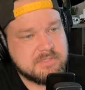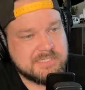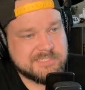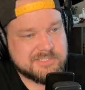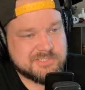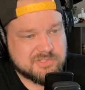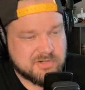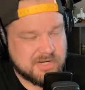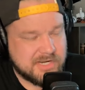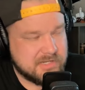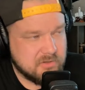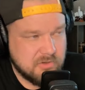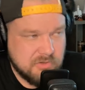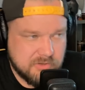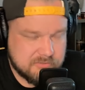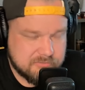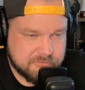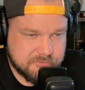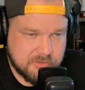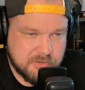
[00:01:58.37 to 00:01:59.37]
is trying to
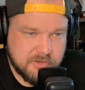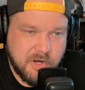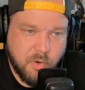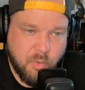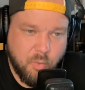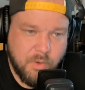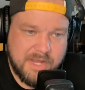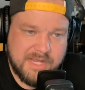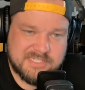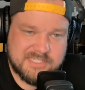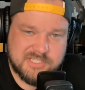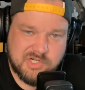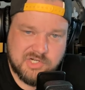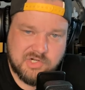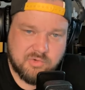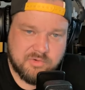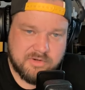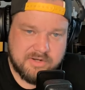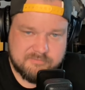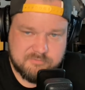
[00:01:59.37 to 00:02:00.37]
look for a way to
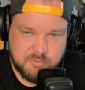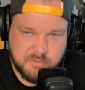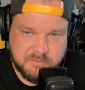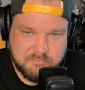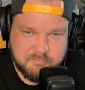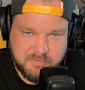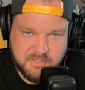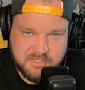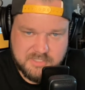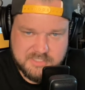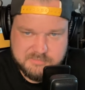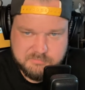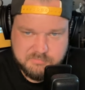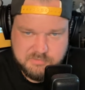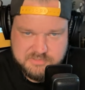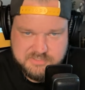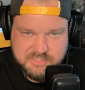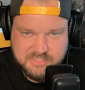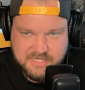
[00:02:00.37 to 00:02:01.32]
grift with plausible